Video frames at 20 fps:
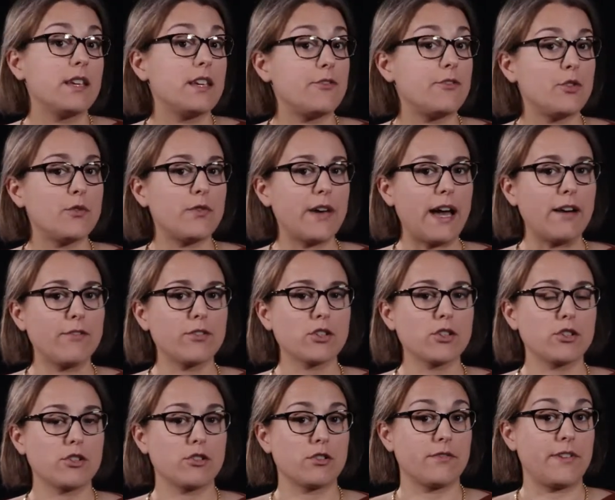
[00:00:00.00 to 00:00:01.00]
If you've
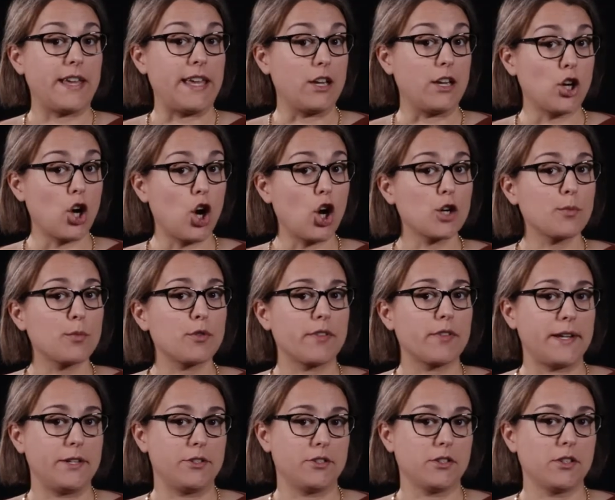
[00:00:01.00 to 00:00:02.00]
ever heard of a
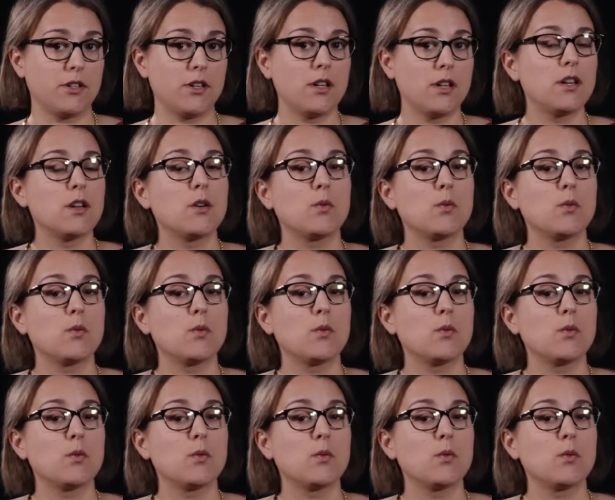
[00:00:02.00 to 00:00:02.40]
carburetor,